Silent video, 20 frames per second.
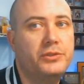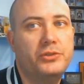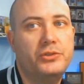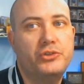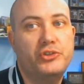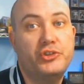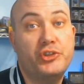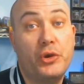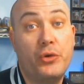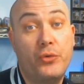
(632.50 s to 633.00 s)

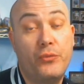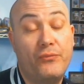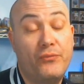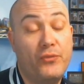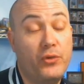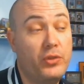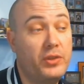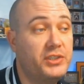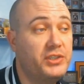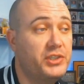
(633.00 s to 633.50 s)
So
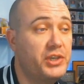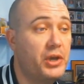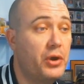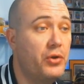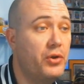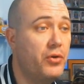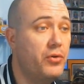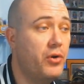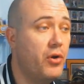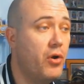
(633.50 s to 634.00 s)
for the
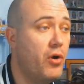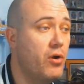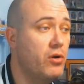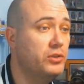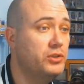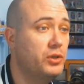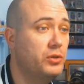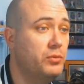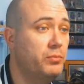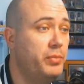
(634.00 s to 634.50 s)
Soto
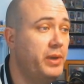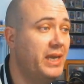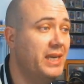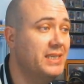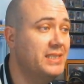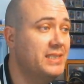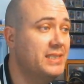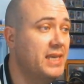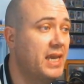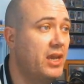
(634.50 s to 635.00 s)
cards on P
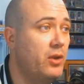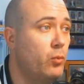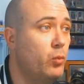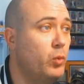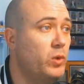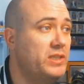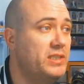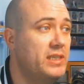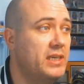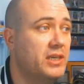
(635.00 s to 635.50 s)
S A,
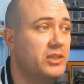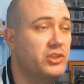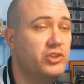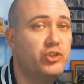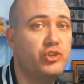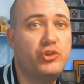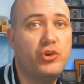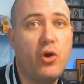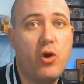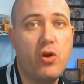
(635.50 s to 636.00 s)
we see a
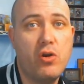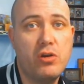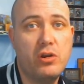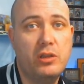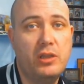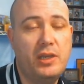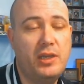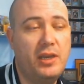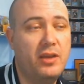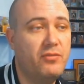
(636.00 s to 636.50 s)

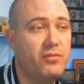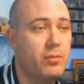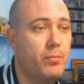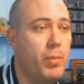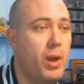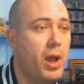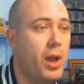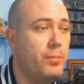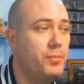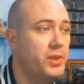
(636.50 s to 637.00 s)
starkly different
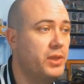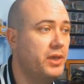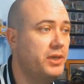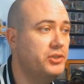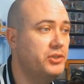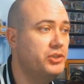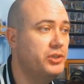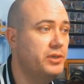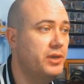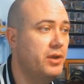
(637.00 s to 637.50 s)

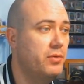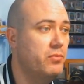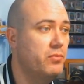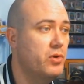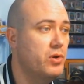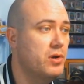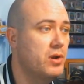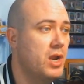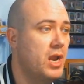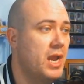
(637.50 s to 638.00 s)
population
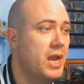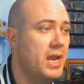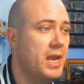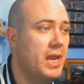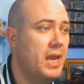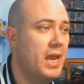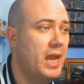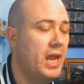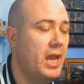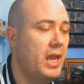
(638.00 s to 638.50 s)
number.
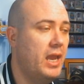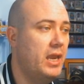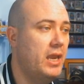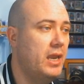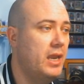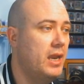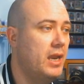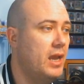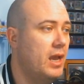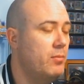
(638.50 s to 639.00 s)

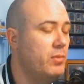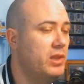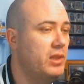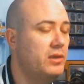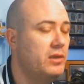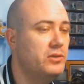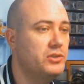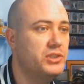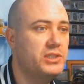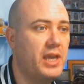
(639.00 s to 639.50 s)
And I'm a
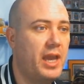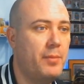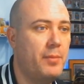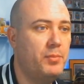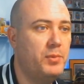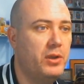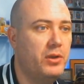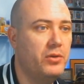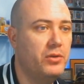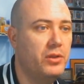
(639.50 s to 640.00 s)
little
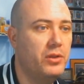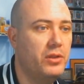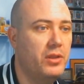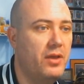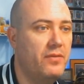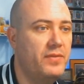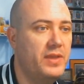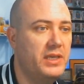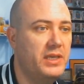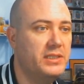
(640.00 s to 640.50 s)
skeptical
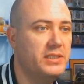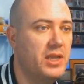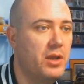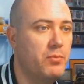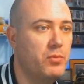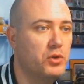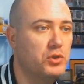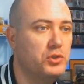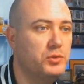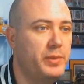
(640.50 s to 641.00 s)
of these
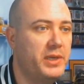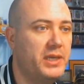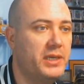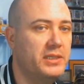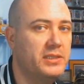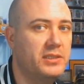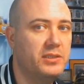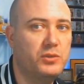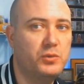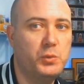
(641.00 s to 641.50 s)
numbers
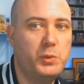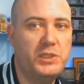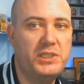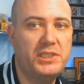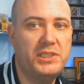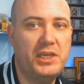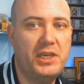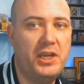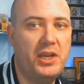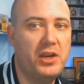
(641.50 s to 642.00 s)
because, as we
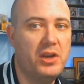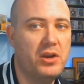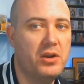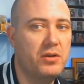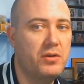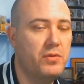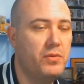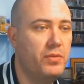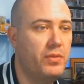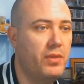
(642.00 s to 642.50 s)
see
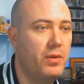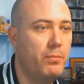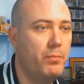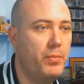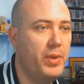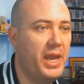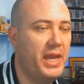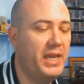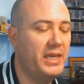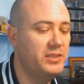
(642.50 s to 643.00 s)
here, the
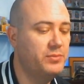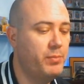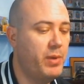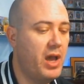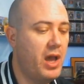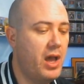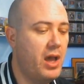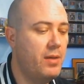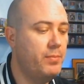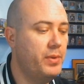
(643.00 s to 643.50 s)
base
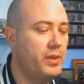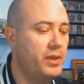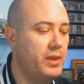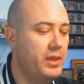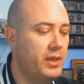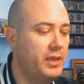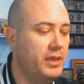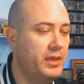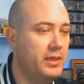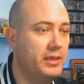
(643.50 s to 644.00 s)
pop
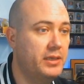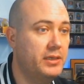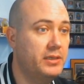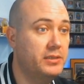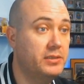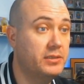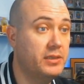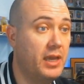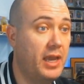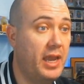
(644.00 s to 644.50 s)

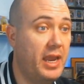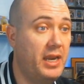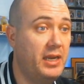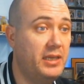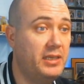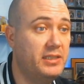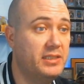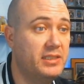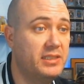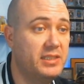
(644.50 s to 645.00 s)
is
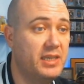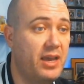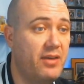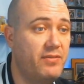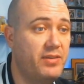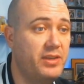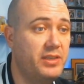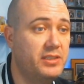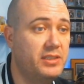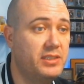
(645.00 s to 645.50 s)

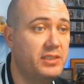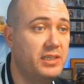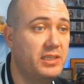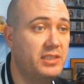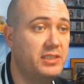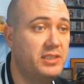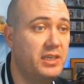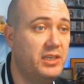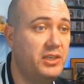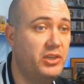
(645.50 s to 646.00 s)
eighty-seven
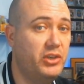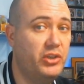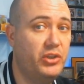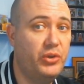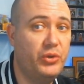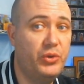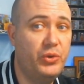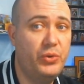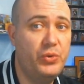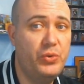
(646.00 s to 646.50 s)

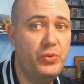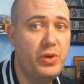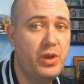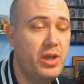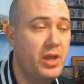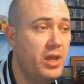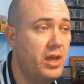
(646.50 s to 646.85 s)
sixty-two.